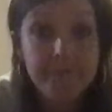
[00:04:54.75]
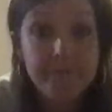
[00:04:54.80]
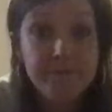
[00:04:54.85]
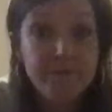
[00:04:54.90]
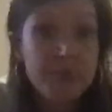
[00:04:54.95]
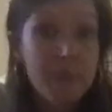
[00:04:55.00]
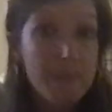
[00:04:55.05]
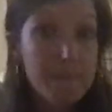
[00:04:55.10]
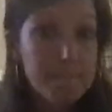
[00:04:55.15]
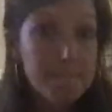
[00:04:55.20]

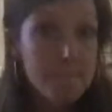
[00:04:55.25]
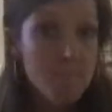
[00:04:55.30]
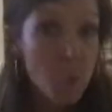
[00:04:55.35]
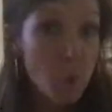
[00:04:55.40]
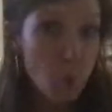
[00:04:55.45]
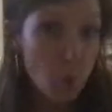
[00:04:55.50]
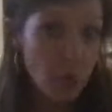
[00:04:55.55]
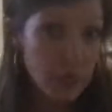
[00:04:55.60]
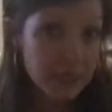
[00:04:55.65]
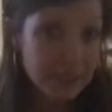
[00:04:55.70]

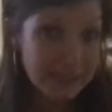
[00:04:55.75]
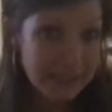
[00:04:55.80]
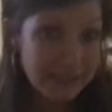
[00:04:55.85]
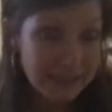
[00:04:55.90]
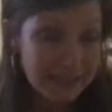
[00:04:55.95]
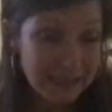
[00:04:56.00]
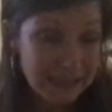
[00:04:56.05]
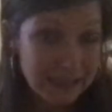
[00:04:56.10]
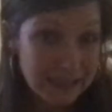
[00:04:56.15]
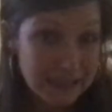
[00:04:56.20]

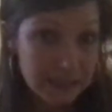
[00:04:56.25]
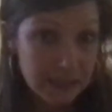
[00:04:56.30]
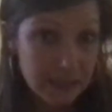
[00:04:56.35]
femoris.